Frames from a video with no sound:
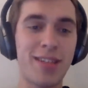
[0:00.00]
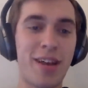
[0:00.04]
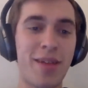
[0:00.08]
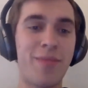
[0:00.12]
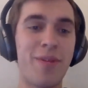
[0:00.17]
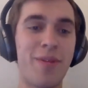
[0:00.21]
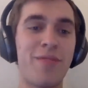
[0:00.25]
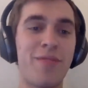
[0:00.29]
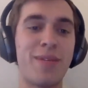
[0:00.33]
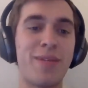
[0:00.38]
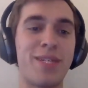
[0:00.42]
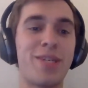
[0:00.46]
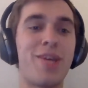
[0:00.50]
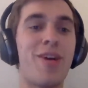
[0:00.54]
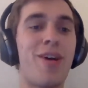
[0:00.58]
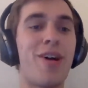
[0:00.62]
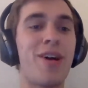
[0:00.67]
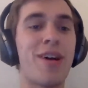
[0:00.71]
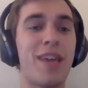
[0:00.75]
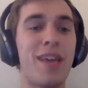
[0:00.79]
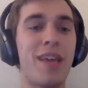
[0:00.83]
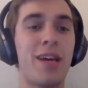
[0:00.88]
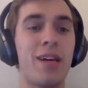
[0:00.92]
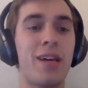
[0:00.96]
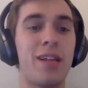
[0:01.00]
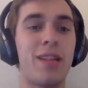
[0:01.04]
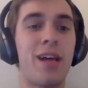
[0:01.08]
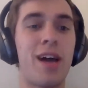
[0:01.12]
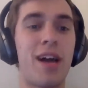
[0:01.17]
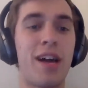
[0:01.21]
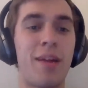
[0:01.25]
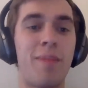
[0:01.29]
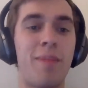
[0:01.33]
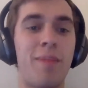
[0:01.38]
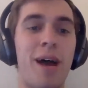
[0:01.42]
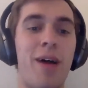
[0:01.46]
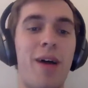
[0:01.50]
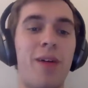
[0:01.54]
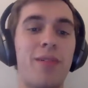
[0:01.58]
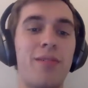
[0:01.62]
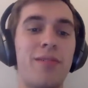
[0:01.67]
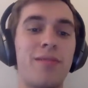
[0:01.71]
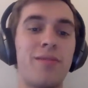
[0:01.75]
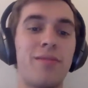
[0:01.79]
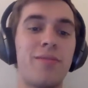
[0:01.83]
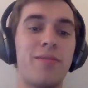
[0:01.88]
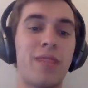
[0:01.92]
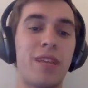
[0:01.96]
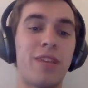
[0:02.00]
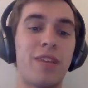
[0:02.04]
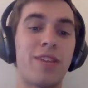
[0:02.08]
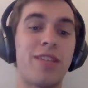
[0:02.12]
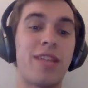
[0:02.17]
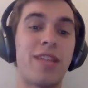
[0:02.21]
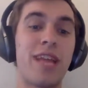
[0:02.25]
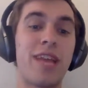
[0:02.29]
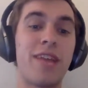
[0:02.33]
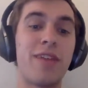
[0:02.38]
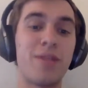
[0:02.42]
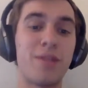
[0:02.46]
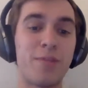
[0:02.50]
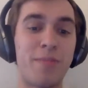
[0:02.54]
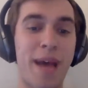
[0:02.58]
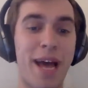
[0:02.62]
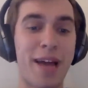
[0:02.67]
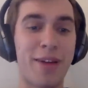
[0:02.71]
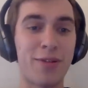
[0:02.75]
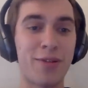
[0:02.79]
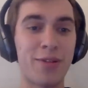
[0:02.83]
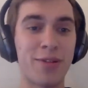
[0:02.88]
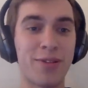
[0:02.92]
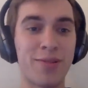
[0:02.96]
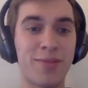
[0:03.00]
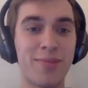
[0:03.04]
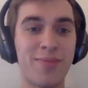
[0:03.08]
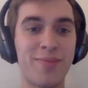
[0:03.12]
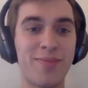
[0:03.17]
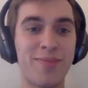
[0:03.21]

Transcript: and we've been talking a lot about like standards battles.